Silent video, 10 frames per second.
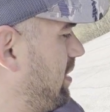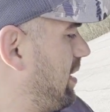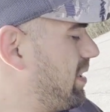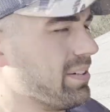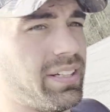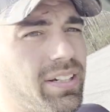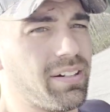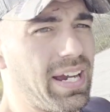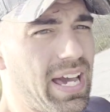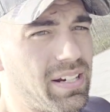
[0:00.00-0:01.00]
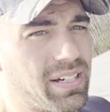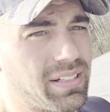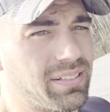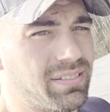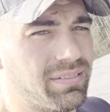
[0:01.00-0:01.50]
Now in here I had a
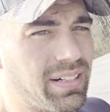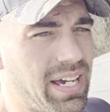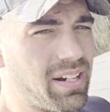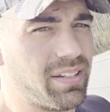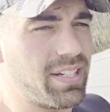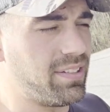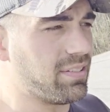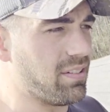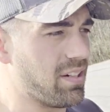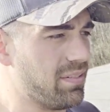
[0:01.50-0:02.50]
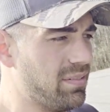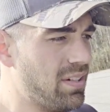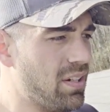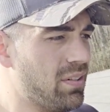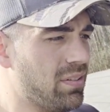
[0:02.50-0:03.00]
Nissan
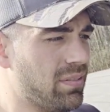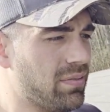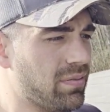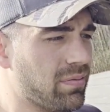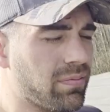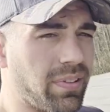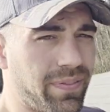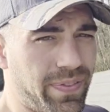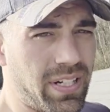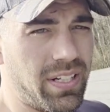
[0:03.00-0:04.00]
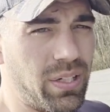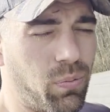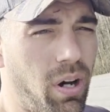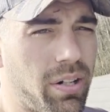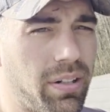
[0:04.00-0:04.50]
Infinity
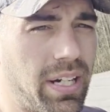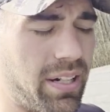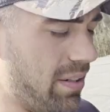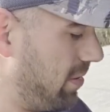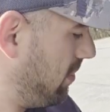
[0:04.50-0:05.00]
water to air